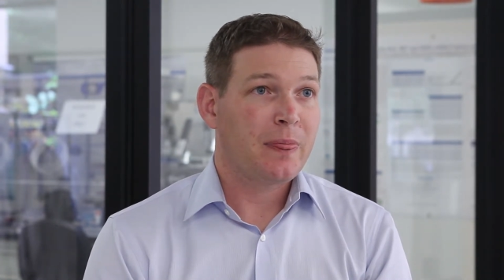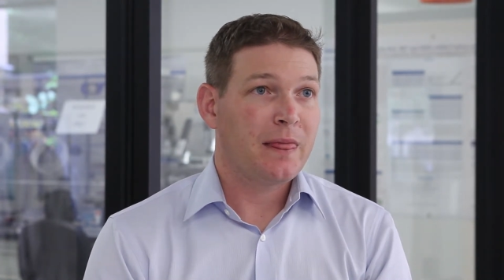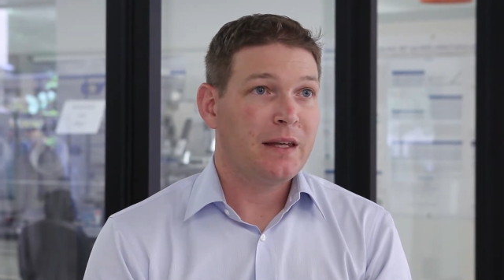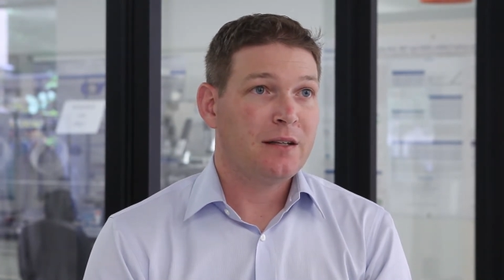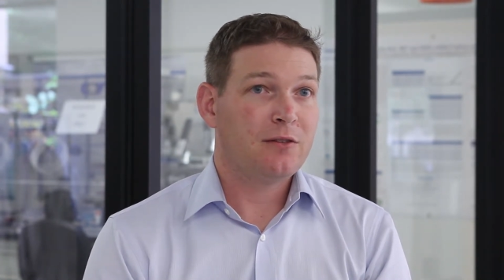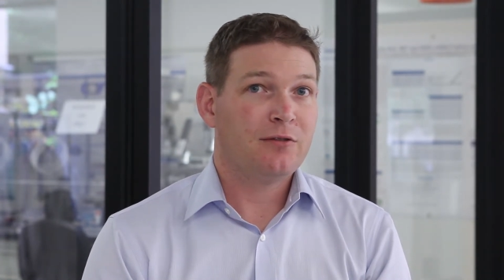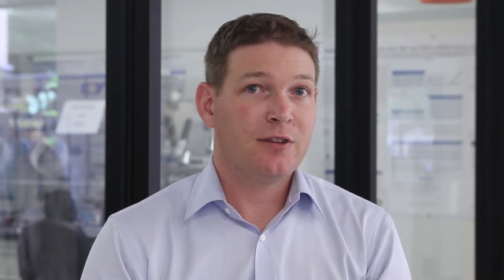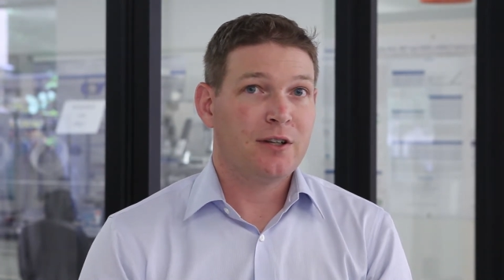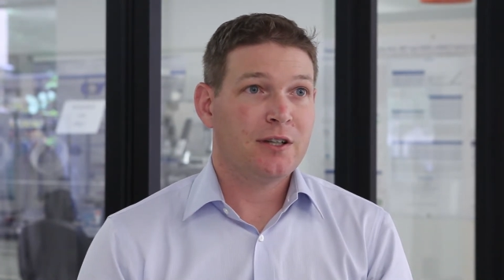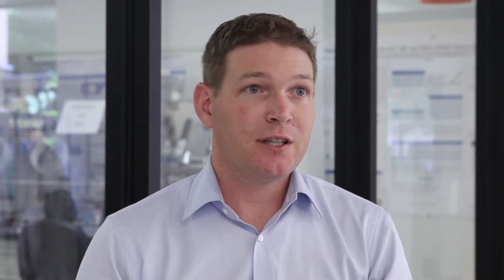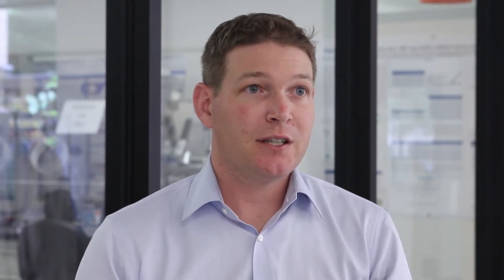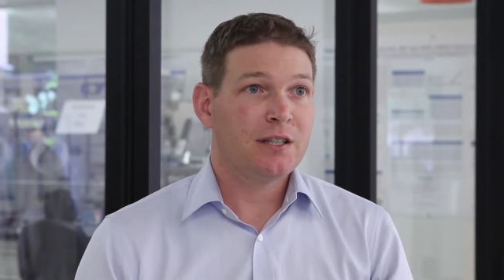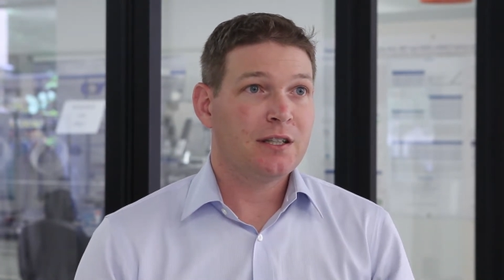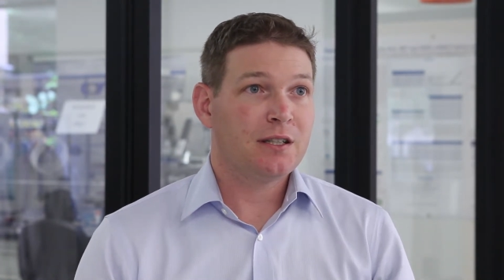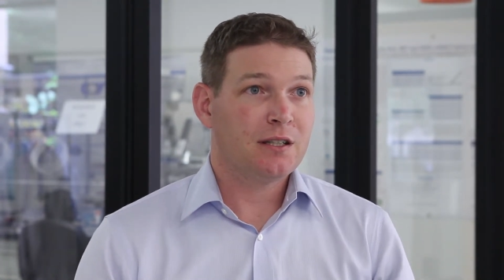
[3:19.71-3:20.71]
in a
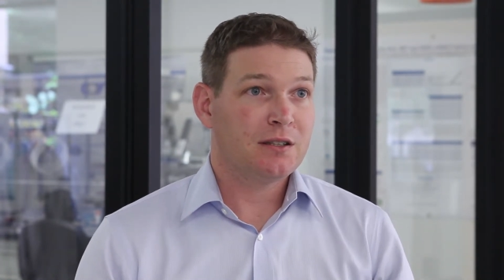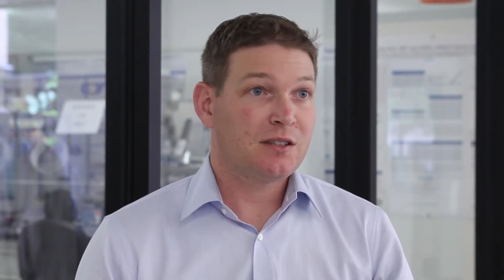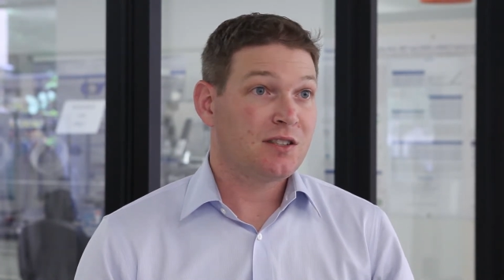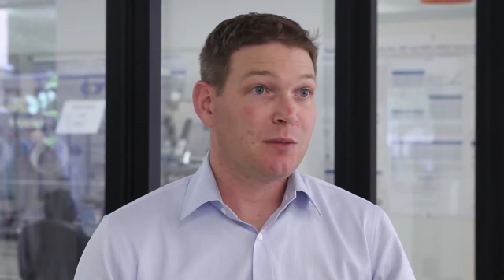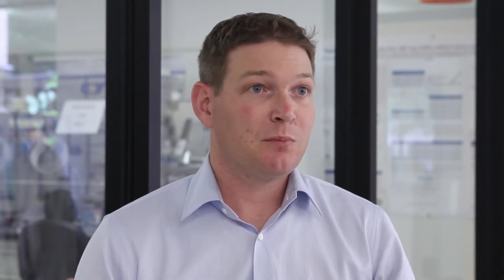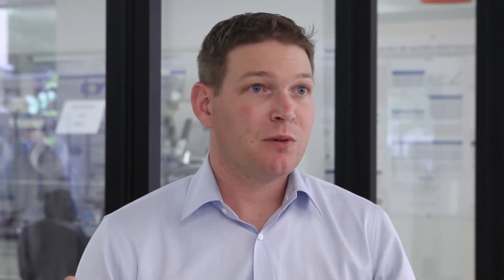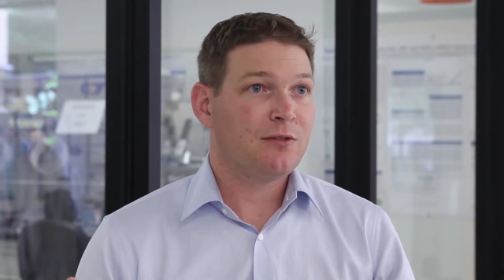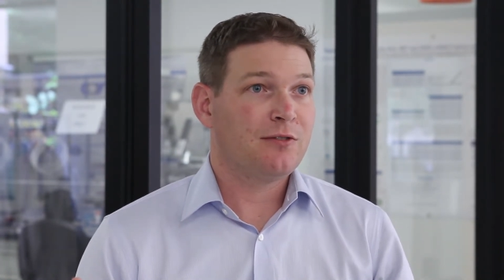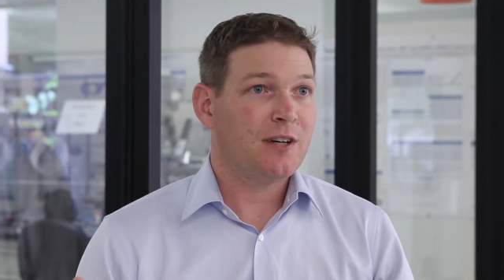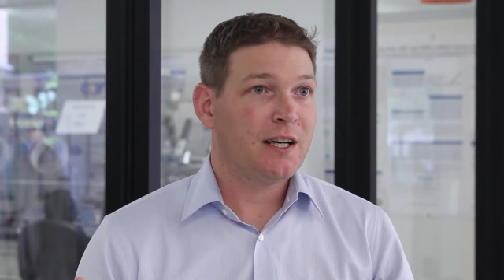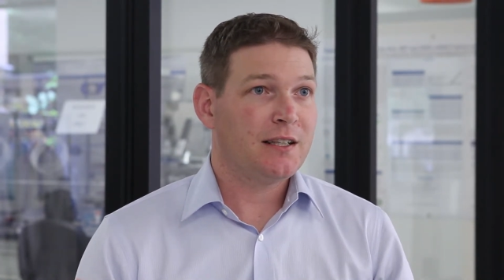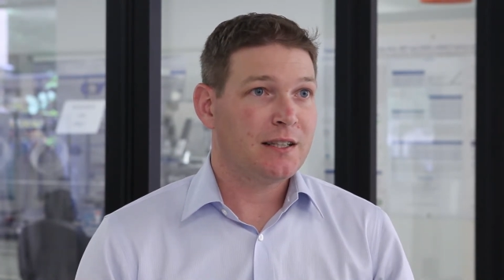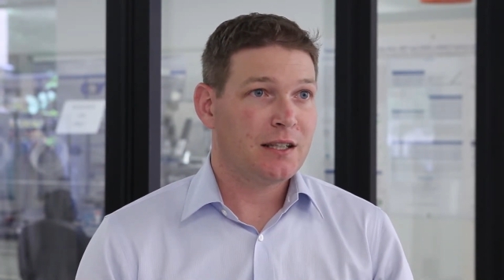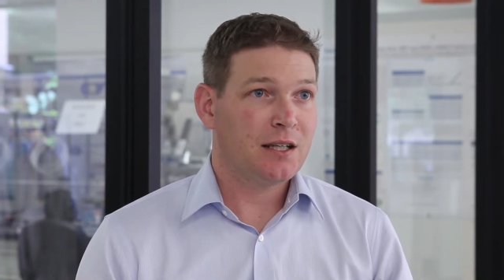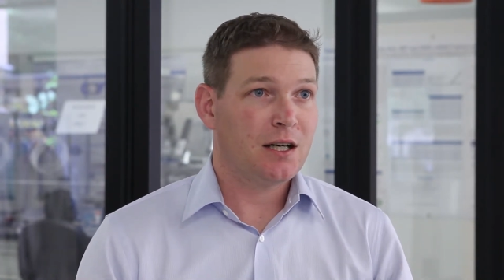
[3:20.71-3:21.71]
very
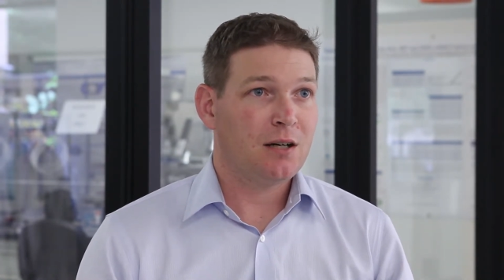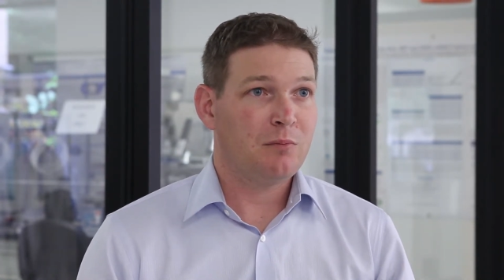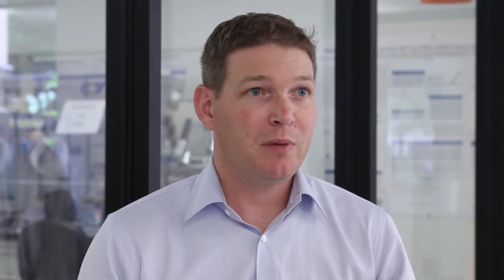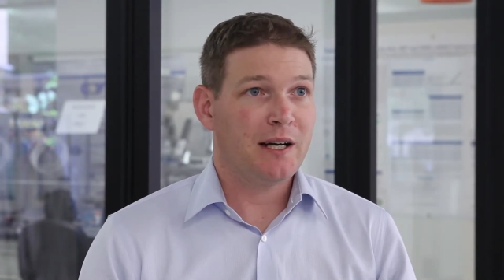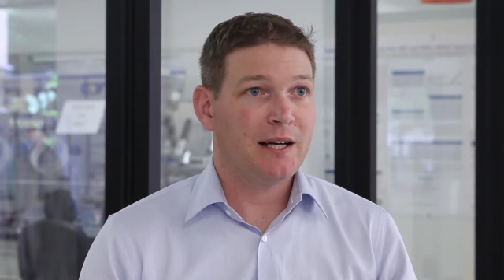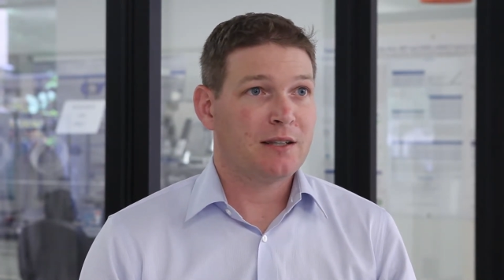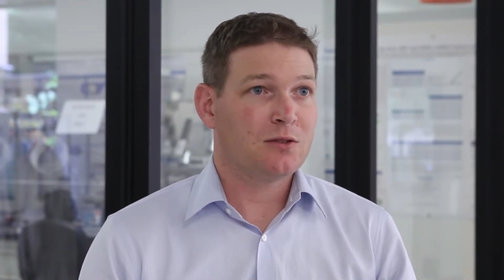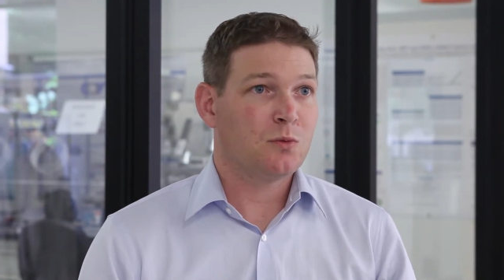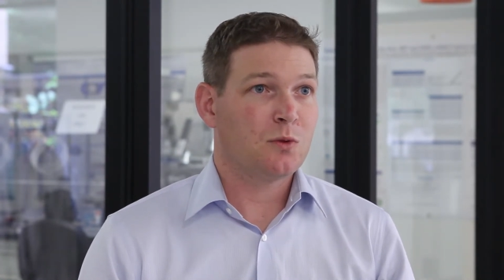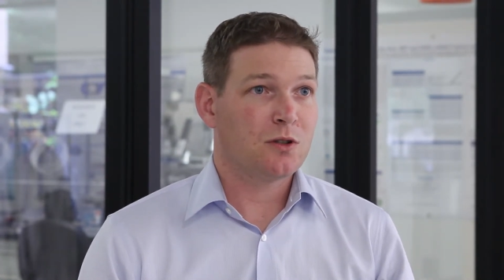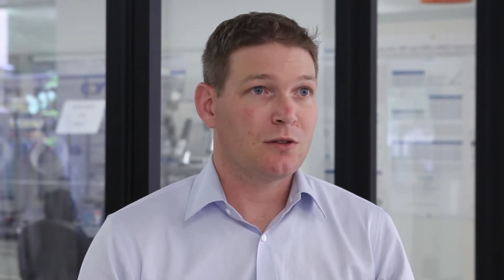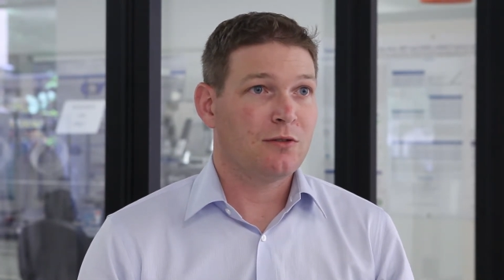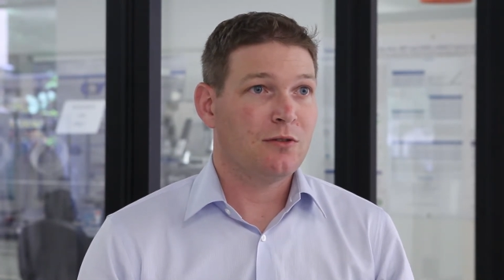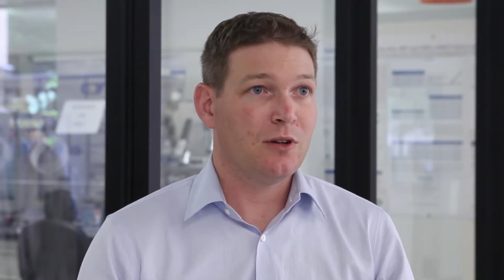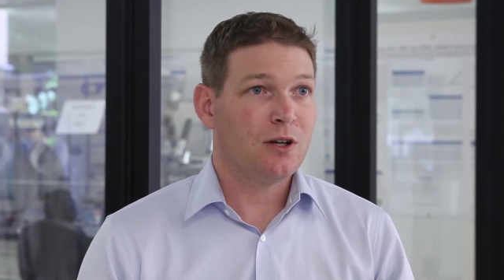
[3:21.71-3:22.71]
simplified and compact
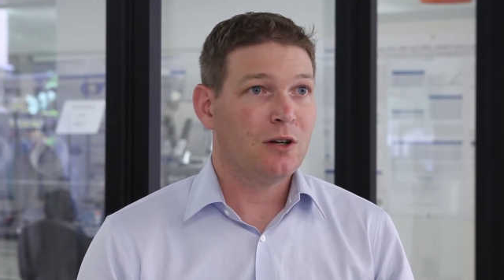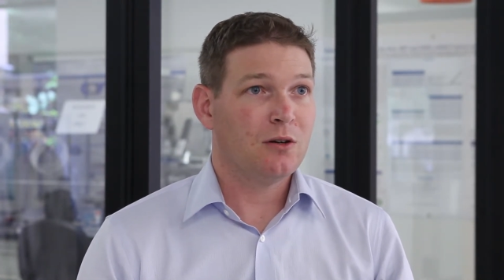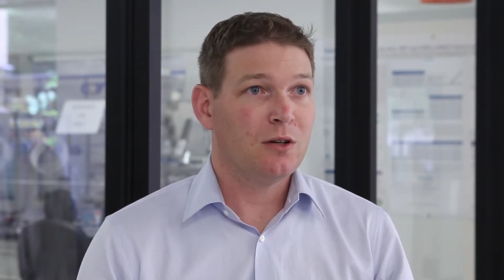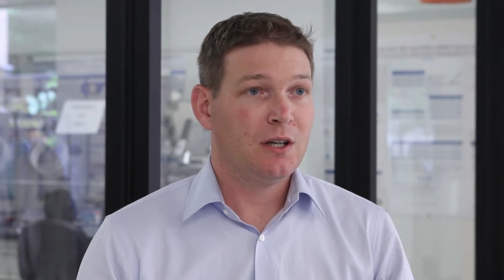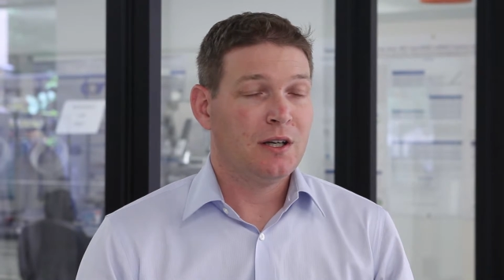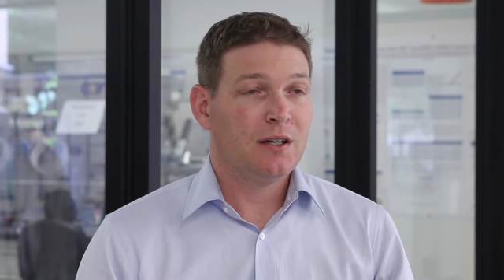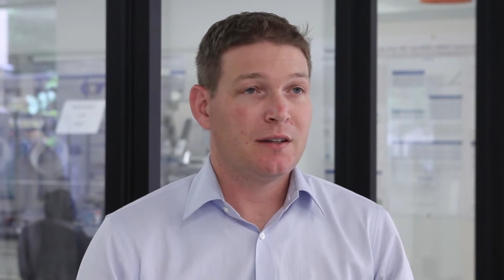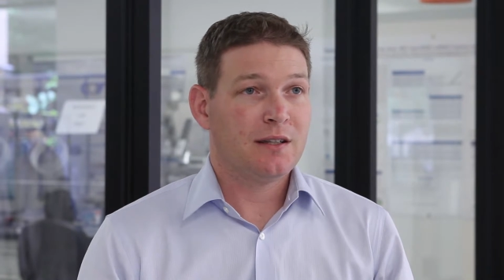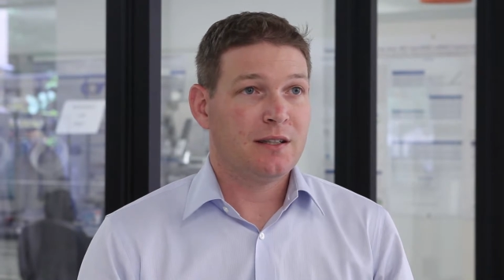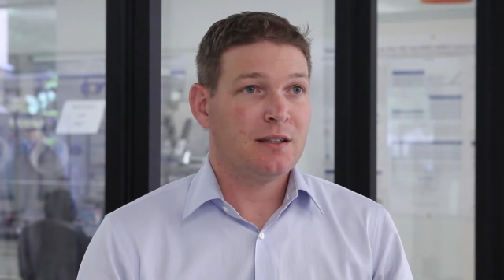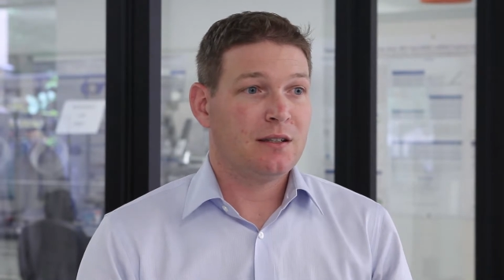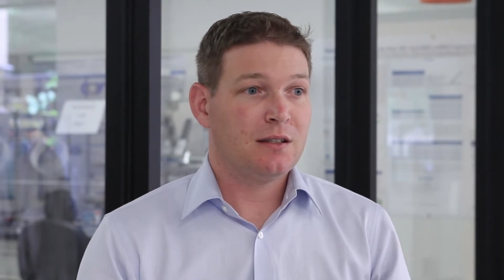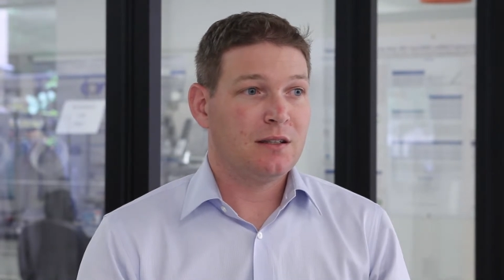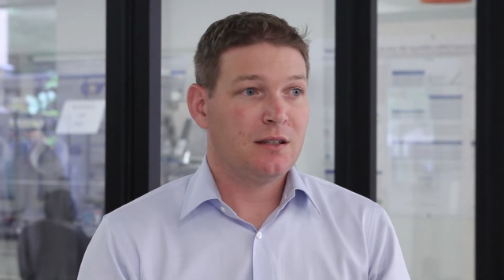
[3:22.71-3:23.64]
workflow that